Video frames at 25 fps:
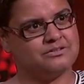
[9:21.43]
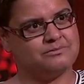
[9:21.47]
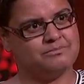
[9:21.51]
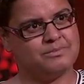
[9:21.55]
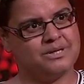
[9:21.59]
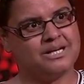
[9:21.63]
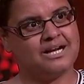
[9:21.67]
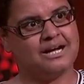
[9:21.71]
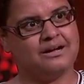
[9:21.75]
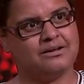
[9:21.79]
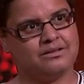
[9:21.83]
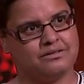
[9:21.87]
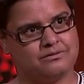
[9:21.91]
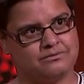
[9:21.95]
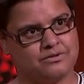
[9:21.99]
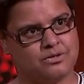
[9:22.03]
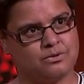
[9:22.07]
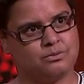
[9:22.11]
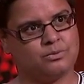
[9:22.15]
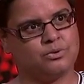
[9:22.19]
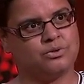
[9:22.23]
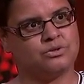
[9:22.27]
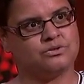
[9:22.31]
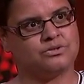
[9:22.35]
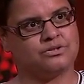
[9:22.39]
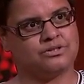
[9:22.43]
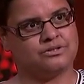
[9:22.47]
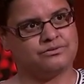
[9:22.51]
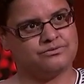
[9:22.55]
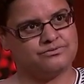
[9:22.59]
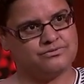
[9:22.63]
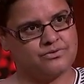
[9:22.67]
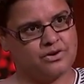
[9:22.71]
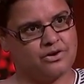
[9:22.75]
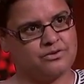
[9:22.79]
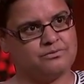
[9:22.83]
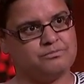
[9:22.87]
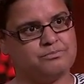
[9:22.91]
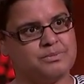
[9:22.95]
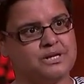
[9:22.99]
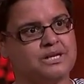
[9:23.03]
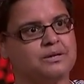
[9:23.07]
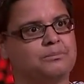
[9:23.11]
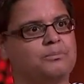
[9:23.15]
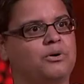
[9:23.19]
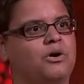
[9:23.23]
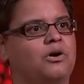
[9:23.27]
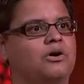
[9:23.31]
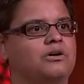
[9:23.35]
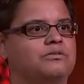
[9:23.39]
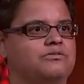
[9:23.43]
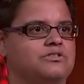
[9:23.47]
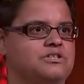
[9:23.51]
I've been out in the real world, and I've been a part